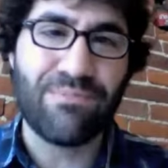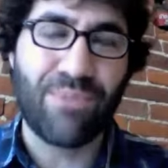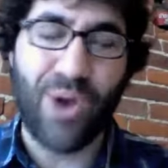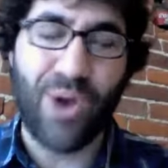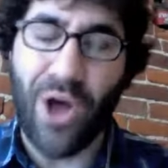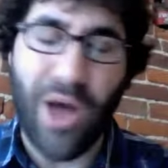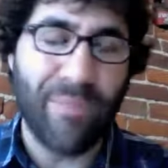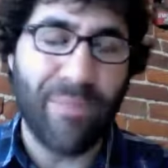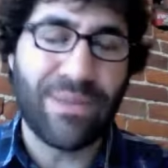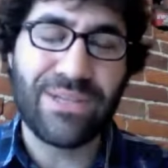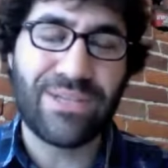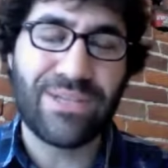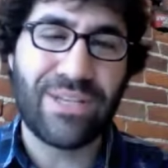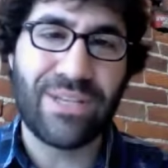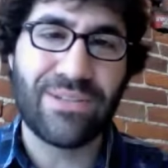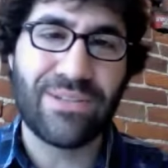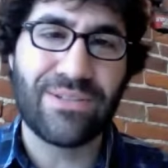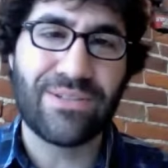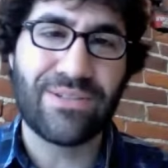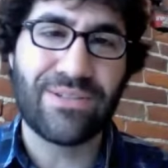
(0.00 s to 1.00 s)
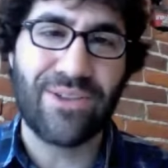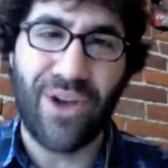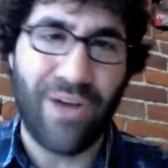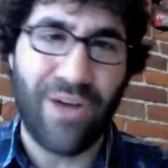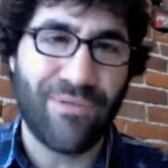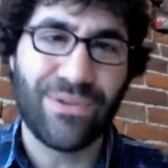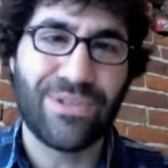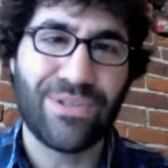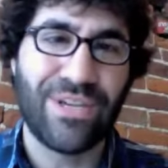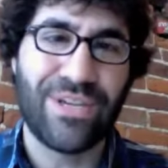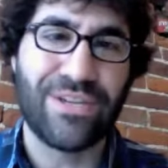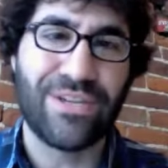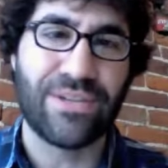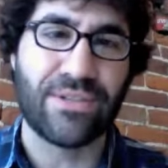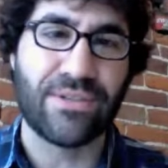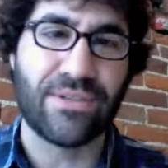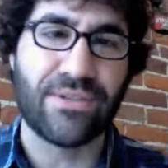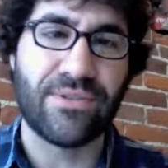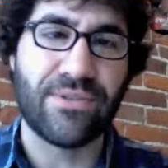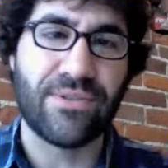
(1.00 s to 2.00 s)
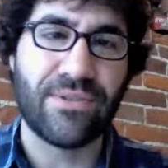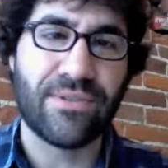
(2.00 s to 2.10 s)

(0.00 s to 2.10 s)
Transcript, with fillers: common sense conversations.